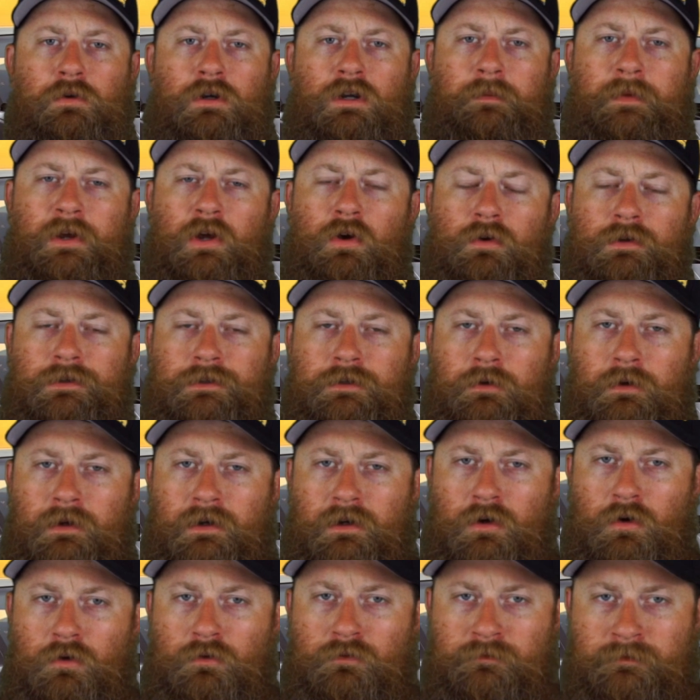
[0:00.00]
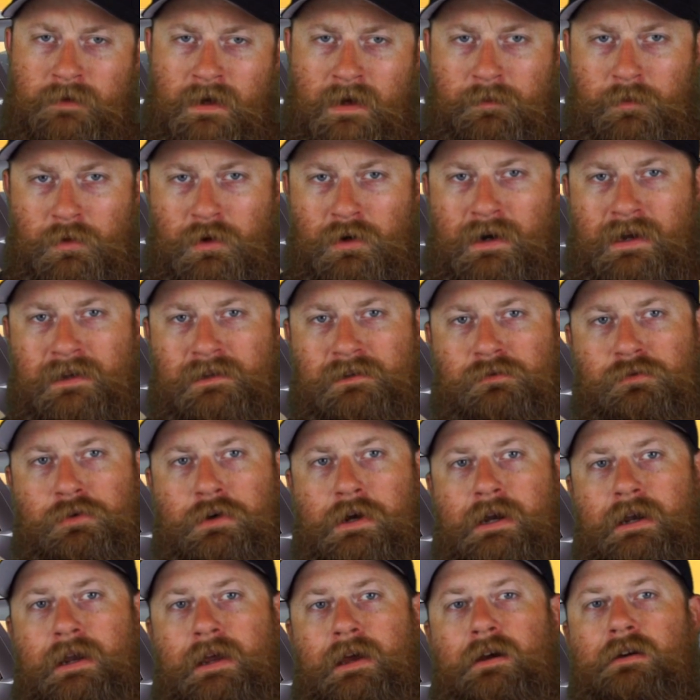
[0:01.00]
we're gonna be going to in November as of
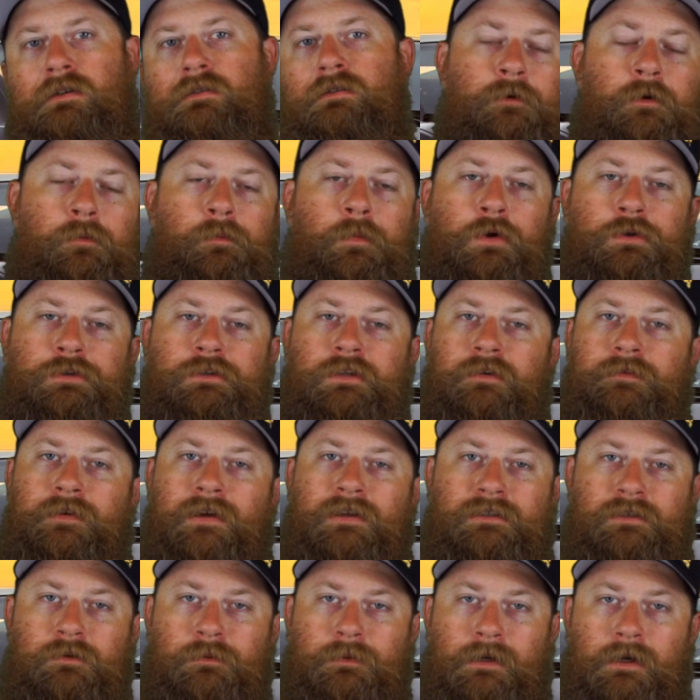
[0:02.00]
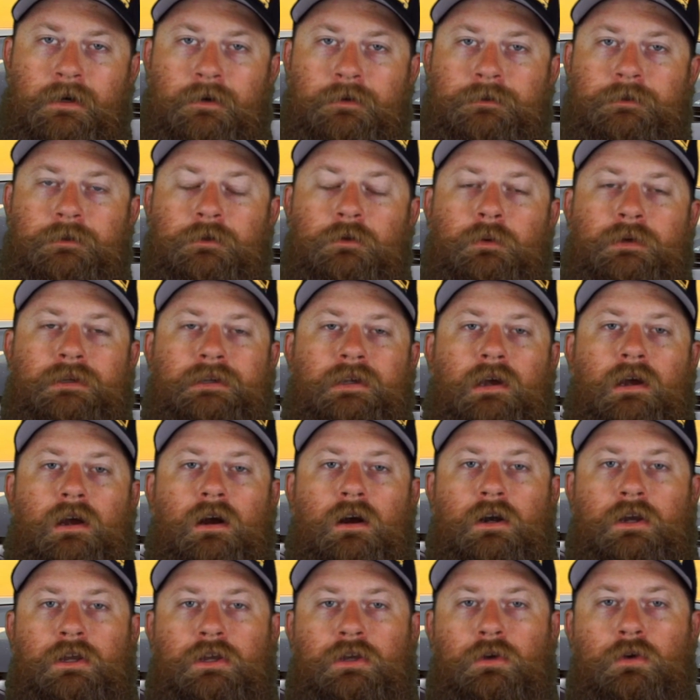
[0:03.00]
right now. For most of the events that we go to, we take
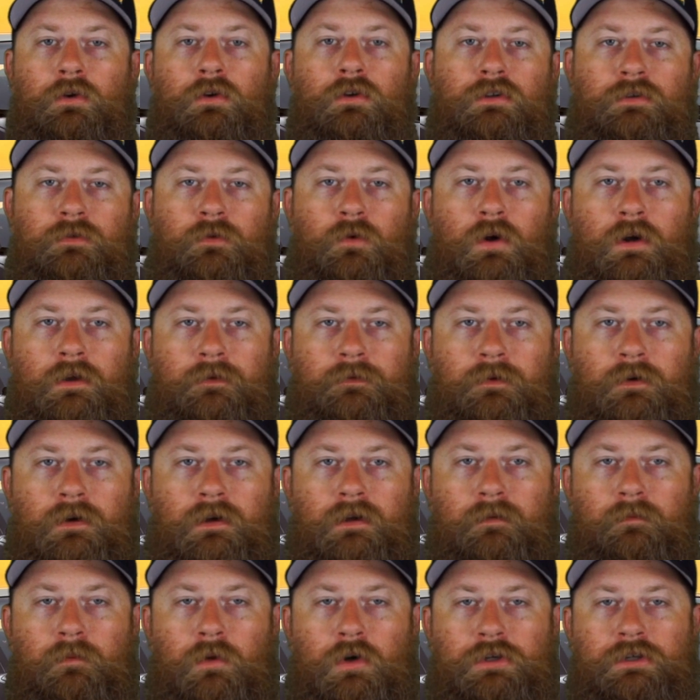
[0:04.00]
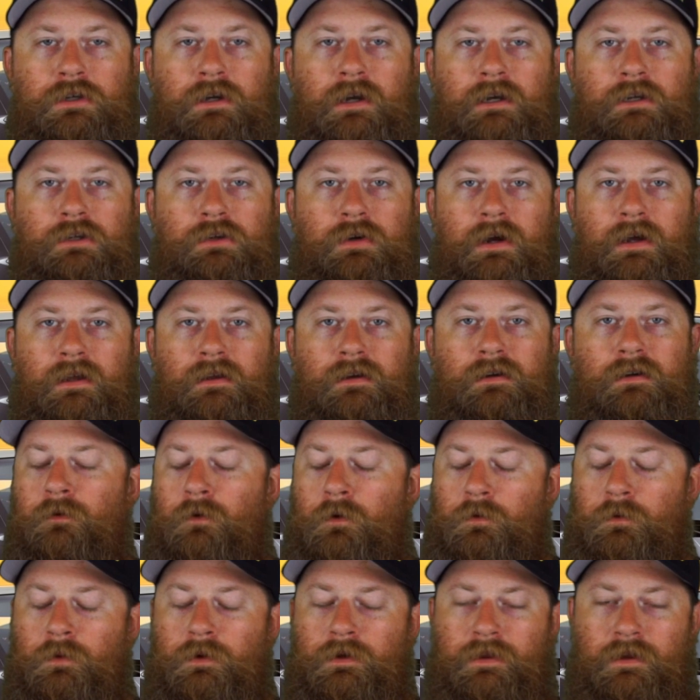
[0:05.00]
our huge 40-foot merchandise trailer
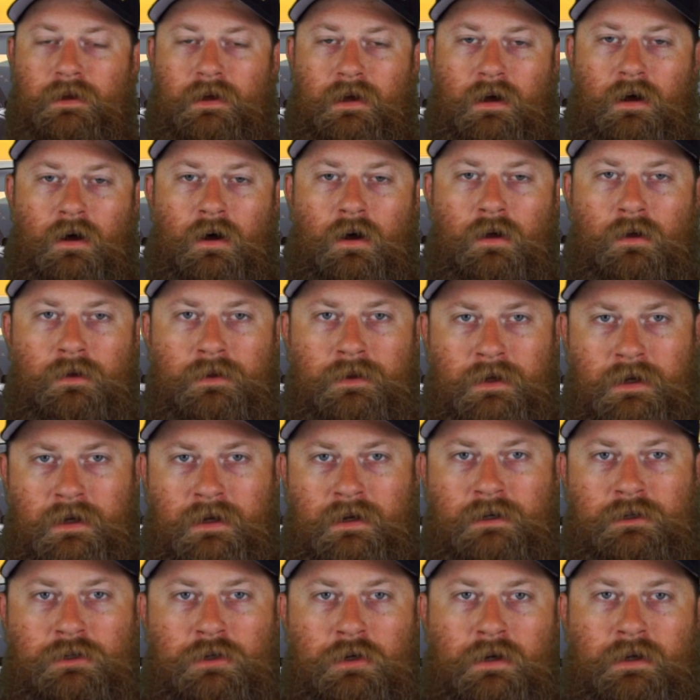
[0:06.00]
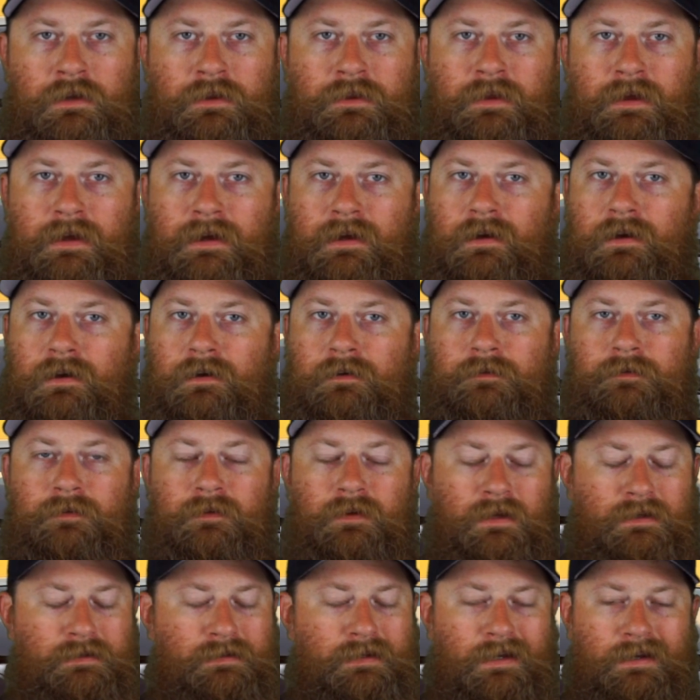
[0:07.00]
filled with all the goodies you can think of.
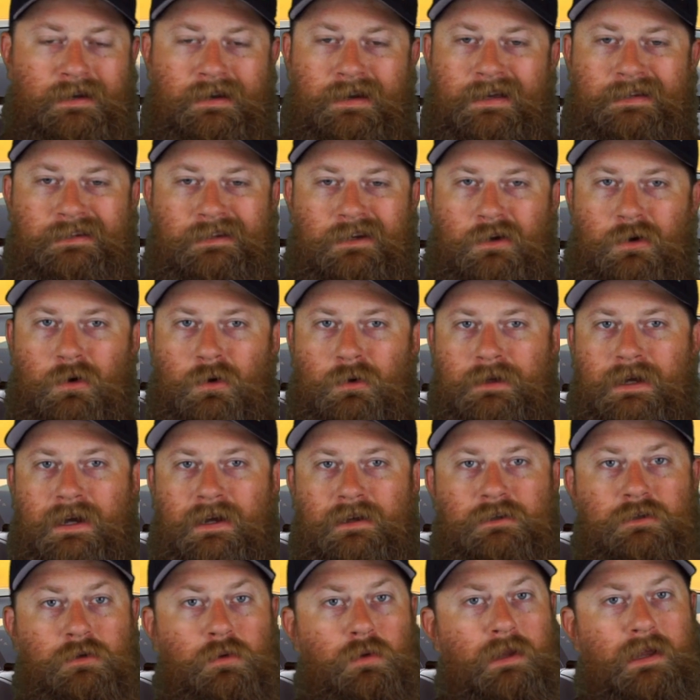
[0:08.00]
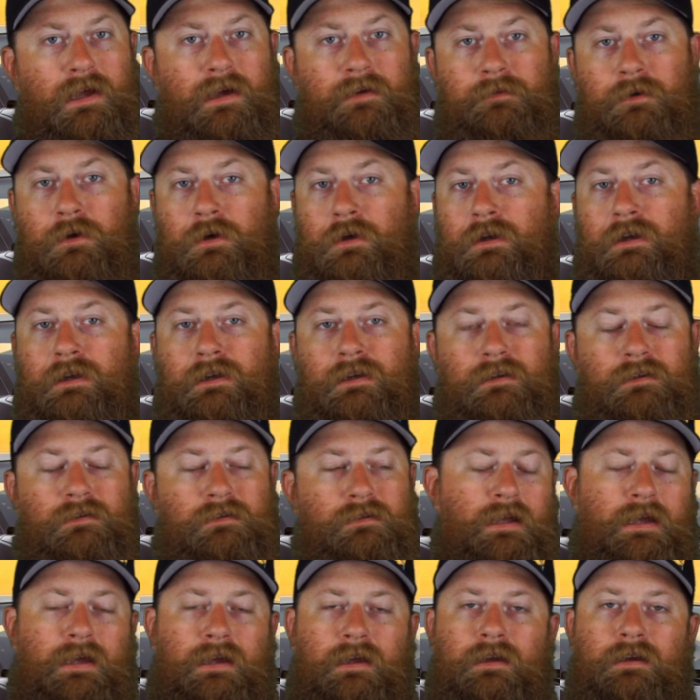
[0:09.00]
It's getting nice and cold out, so we'll have hoodies,
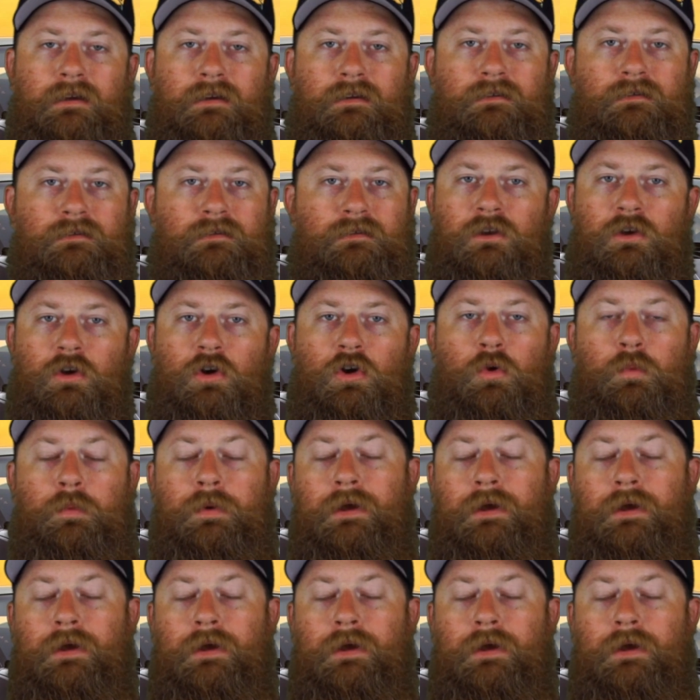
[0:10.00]
leggings, yoga